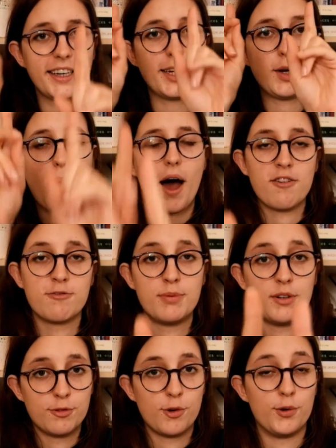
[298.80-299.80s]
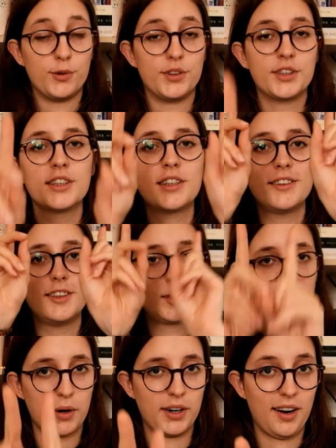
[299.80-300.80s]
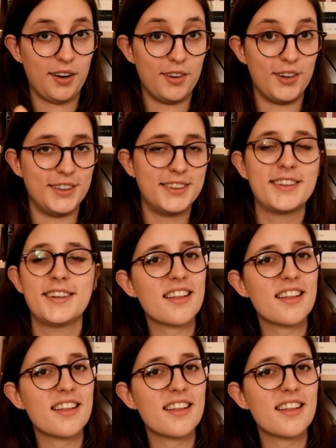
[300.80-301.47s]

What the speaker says: you have been warned. spoiler alert,